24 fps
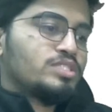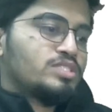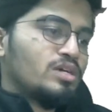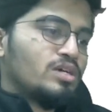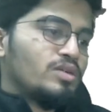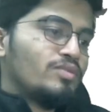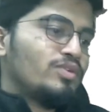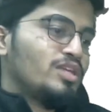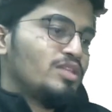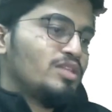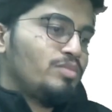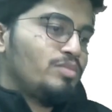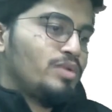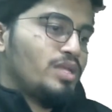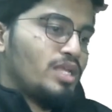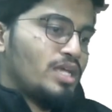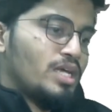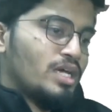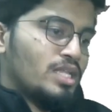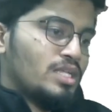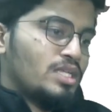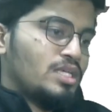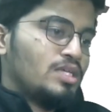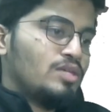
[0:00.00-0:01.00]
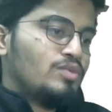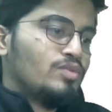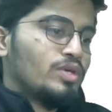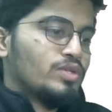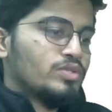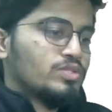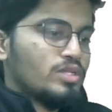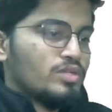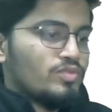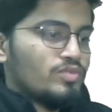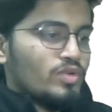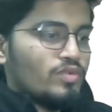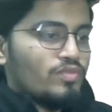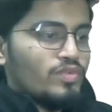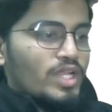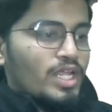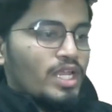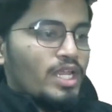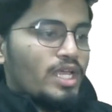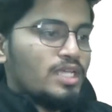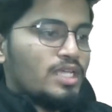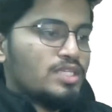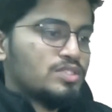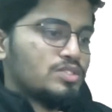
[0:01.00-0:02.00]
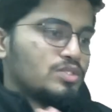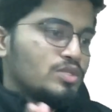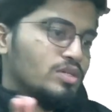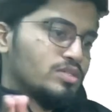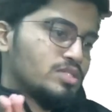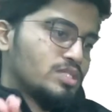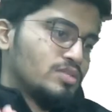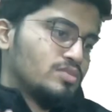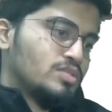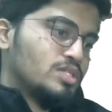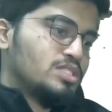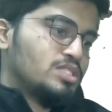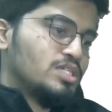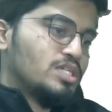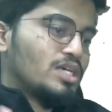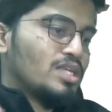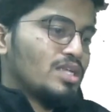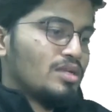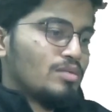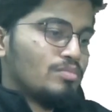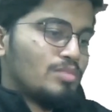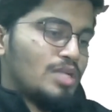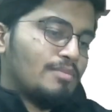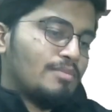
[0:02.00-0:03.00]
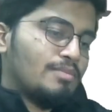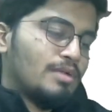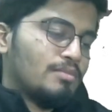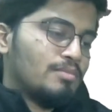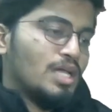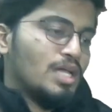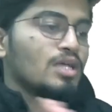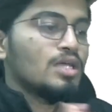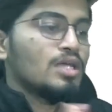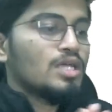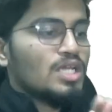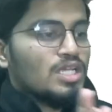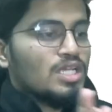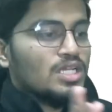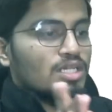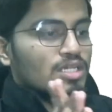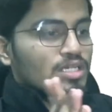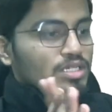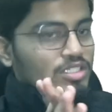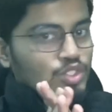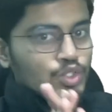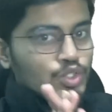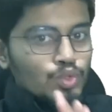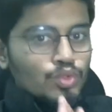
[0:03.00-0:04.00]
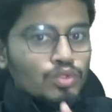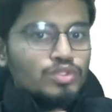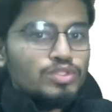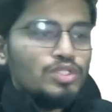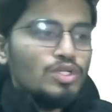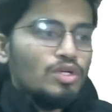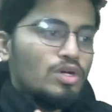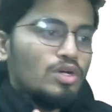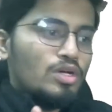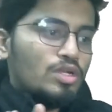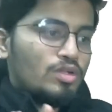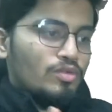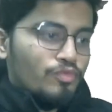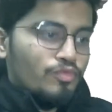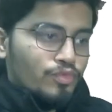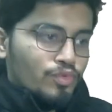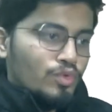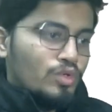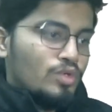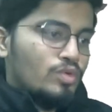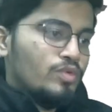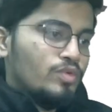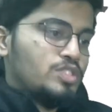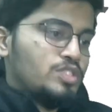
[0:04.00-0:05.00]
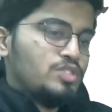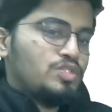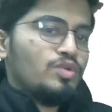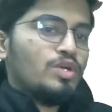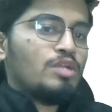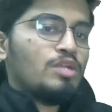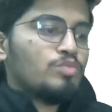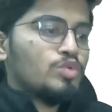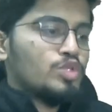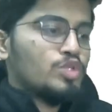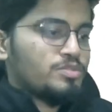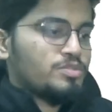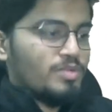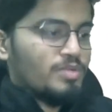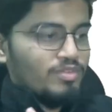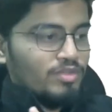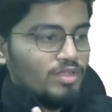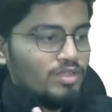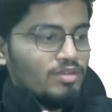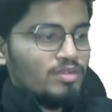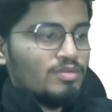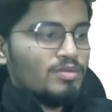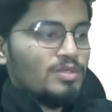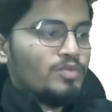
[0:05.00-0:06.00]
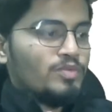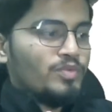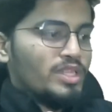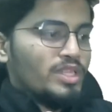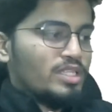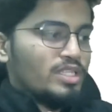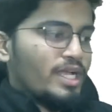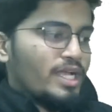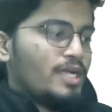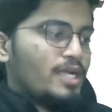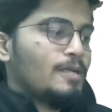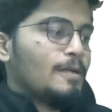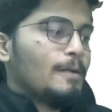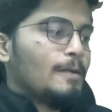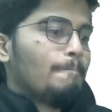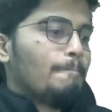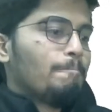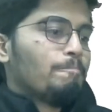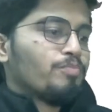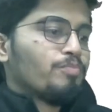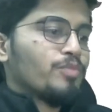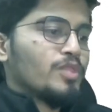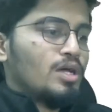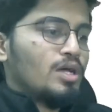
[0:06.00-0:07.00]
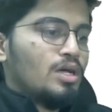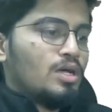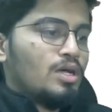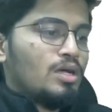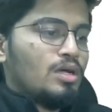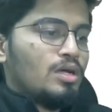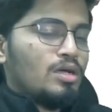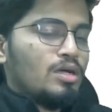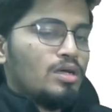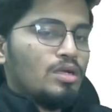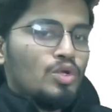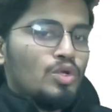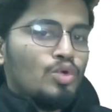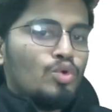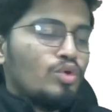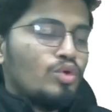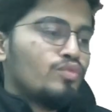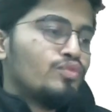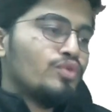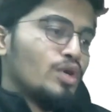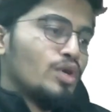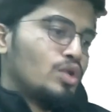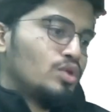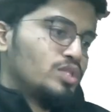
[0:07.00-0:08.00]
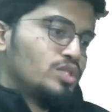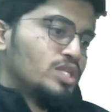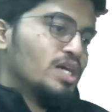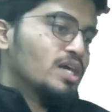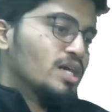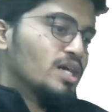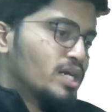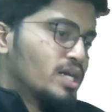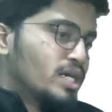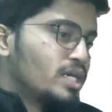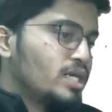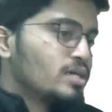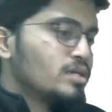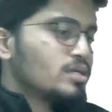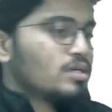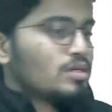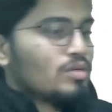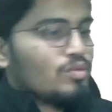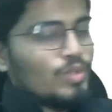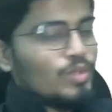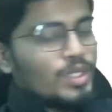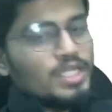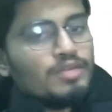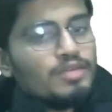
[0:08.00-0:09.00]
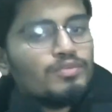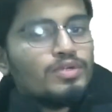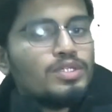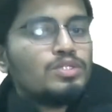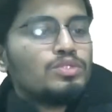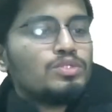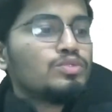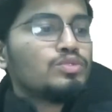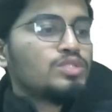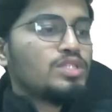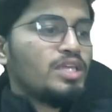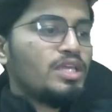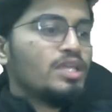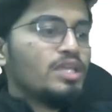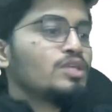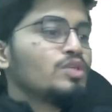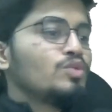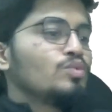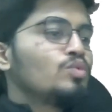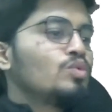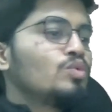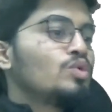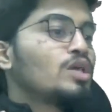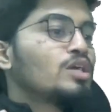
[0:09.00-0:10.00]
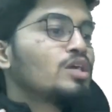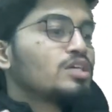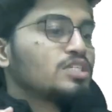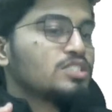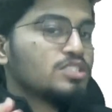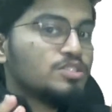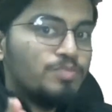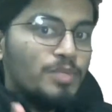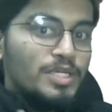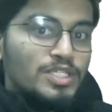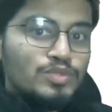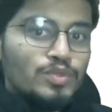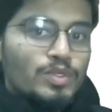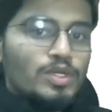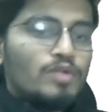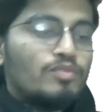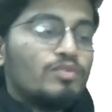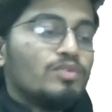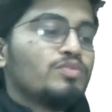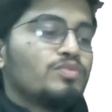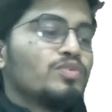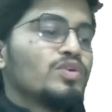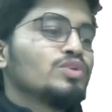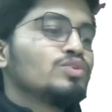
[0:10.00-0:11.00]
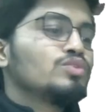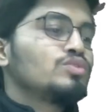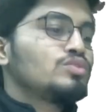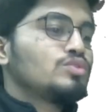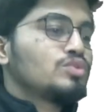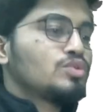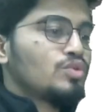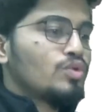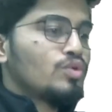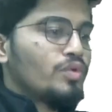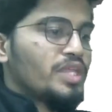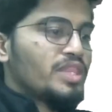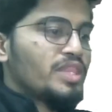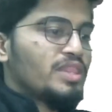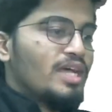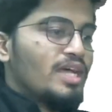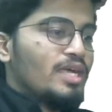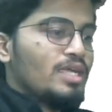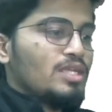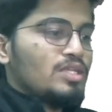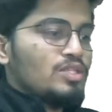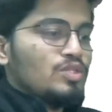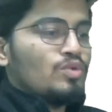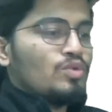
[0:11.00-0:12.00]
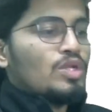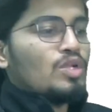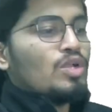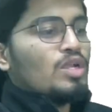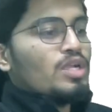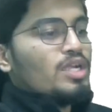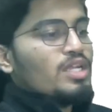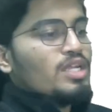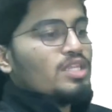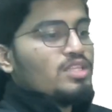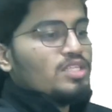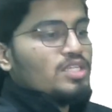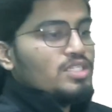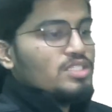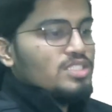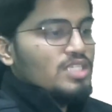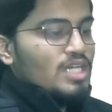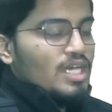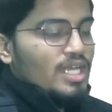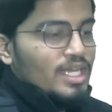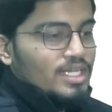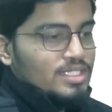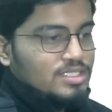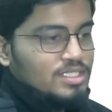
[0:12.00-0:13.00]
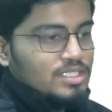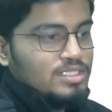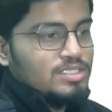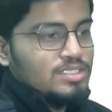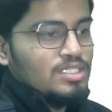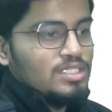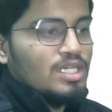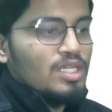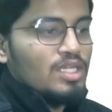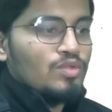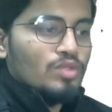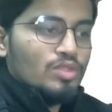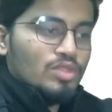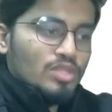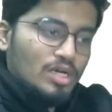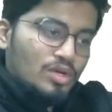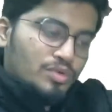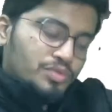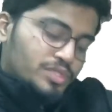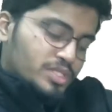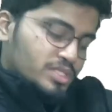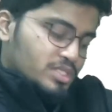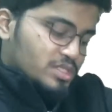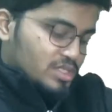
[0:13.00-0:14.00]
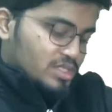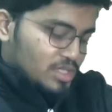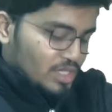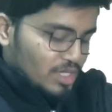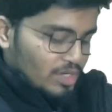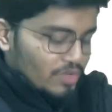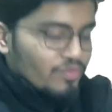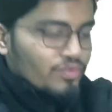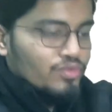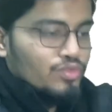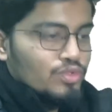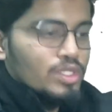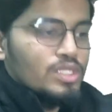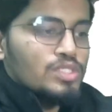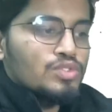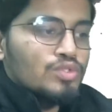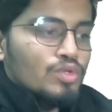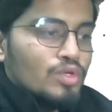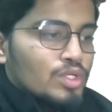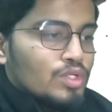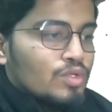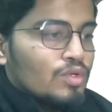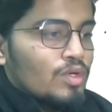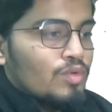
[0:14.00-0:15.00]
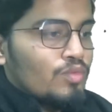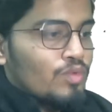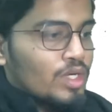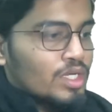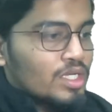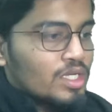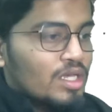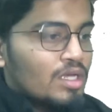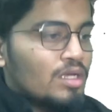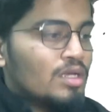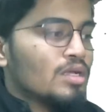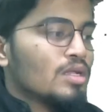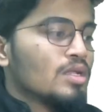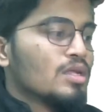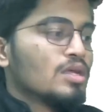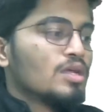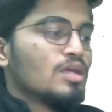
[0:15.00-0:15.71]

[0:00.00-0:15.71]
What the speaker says: served with biryani, you are served with fried rice, you are served with chicken and blah blah blah. Choose your food which you are most preferable with, right? Don't follow the herd. Whatever you think is best suitable for you, go with that. You are already 3-star at CC and you 1000 CF, so it's good you are working.